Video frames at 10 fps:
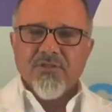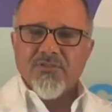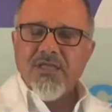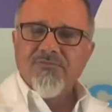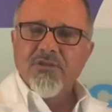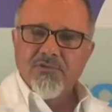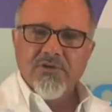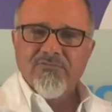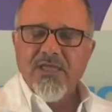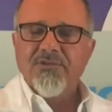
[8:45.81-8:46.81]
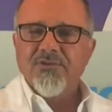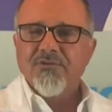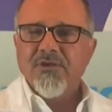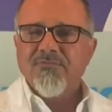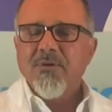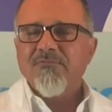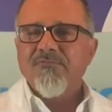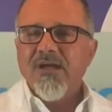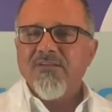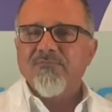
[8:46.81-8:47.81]
they have caloric value of about
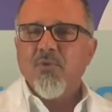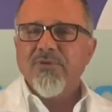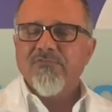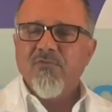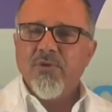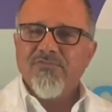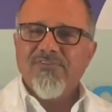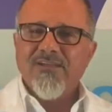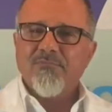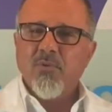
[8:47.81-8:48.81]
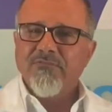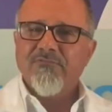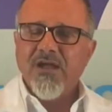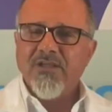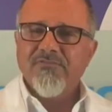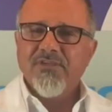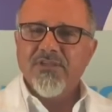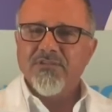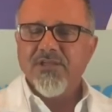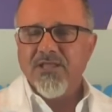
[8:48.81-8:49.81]
5.4 to 5.5
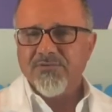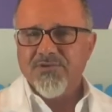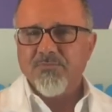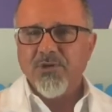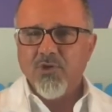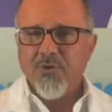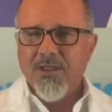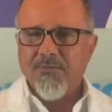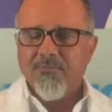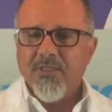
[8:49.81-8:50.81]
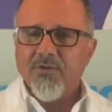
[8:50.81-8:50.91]
kilocalories per gram,